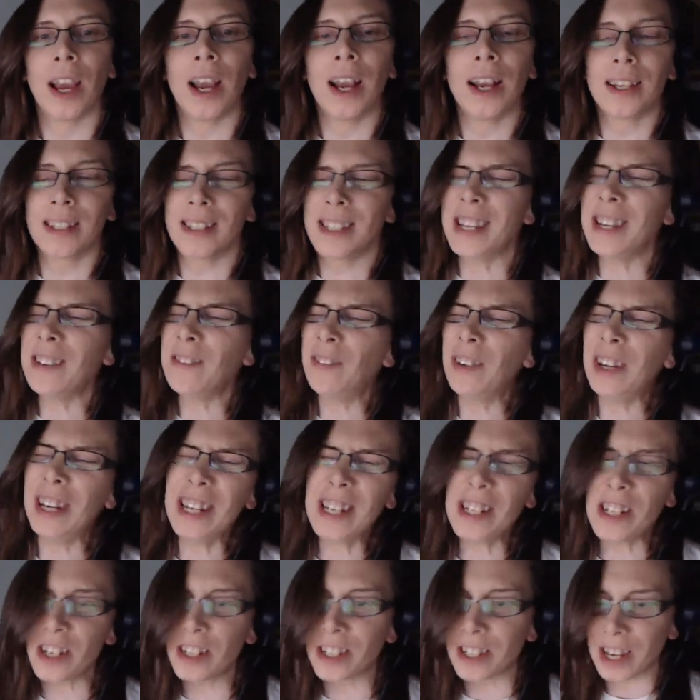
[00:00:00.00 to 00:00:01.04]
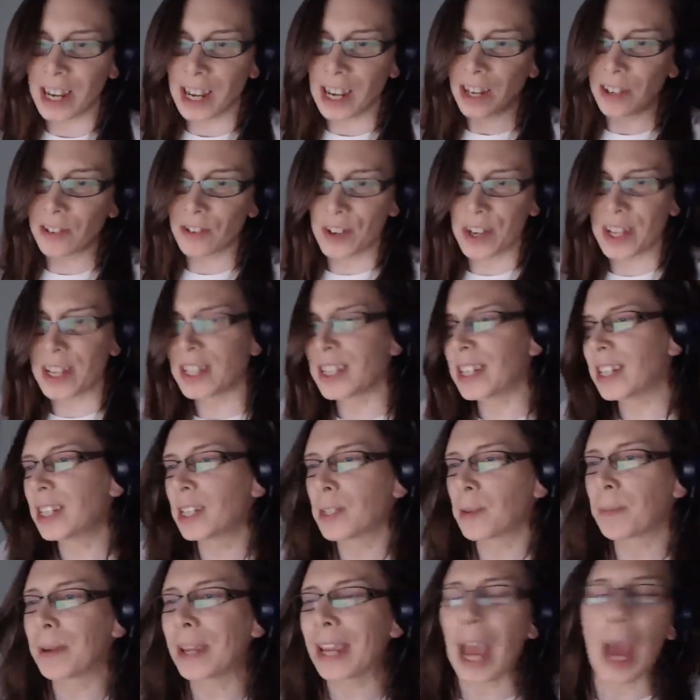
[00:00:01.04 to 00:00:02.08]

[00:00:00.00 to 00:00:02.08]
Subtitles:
See, religions are interesting to me.